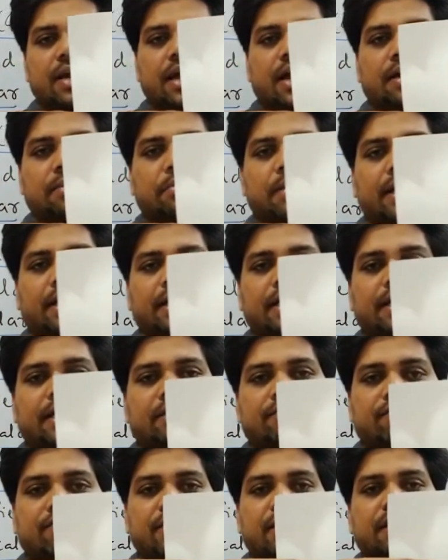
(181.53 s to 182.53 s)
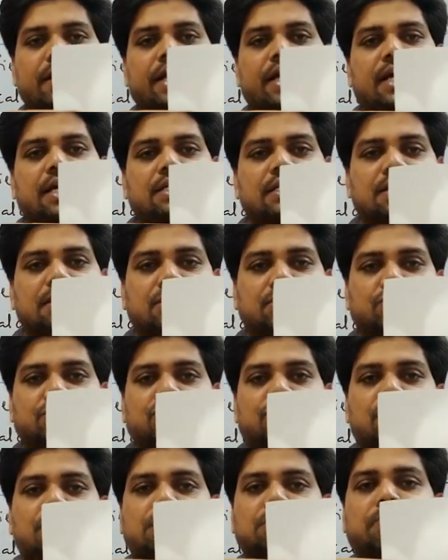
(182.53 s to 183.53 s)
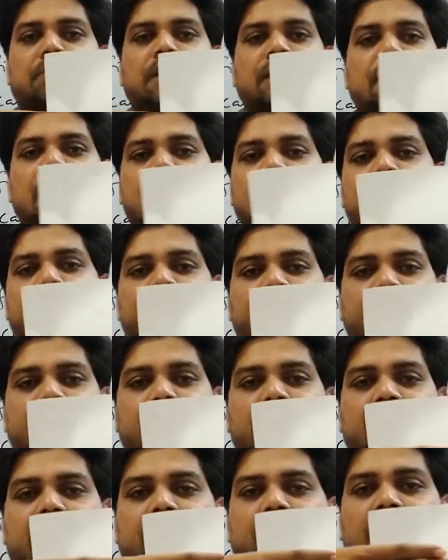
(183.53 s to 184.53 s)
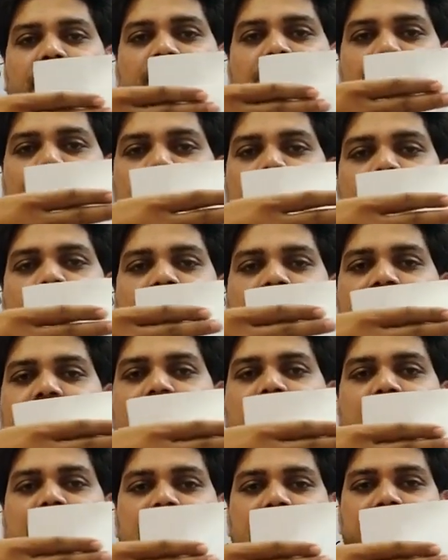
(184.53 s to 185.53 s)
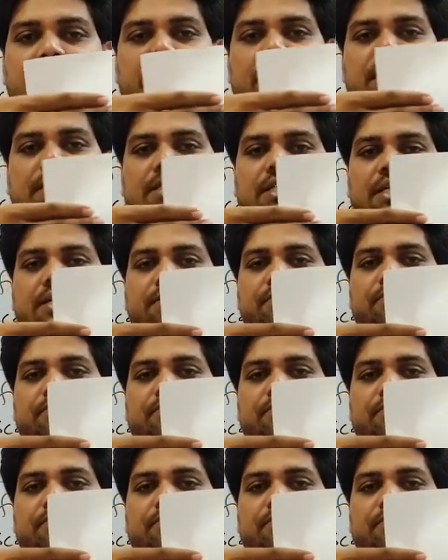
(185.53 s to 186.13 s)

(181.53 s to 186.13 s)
and magnetic field direction is towards my left, towards the fingers direction,